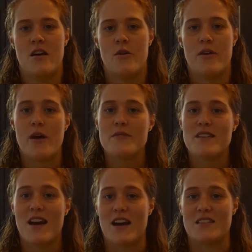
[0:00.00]
When I was in
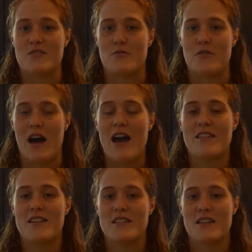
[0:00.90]
high school, I had the
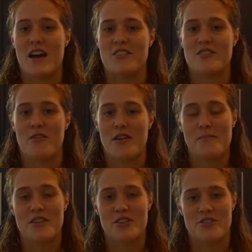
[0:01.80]
desire to go on a
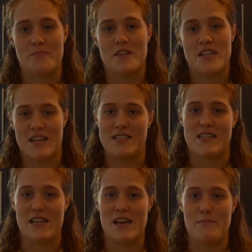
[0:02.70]
mission trip to Tanzania,